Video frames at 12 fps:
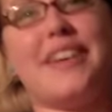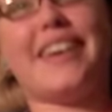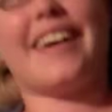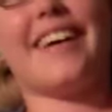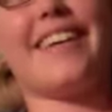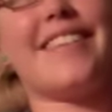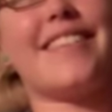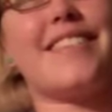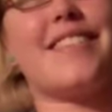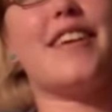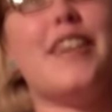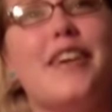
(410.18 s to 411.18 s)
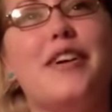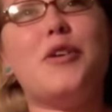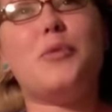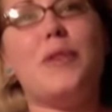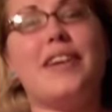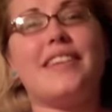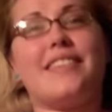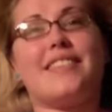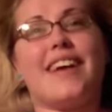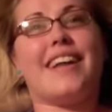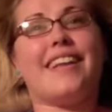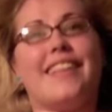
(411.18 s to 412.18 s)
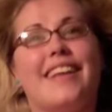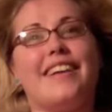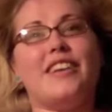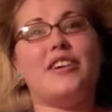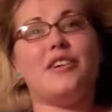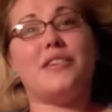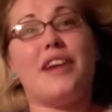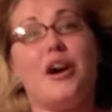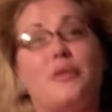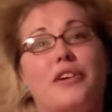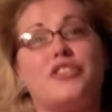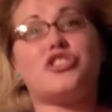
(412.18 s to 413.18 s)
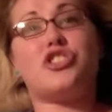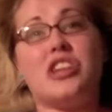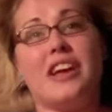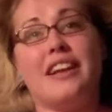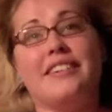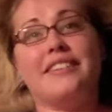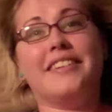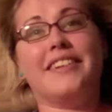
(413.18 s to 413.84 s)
because we decided that you're not worth shit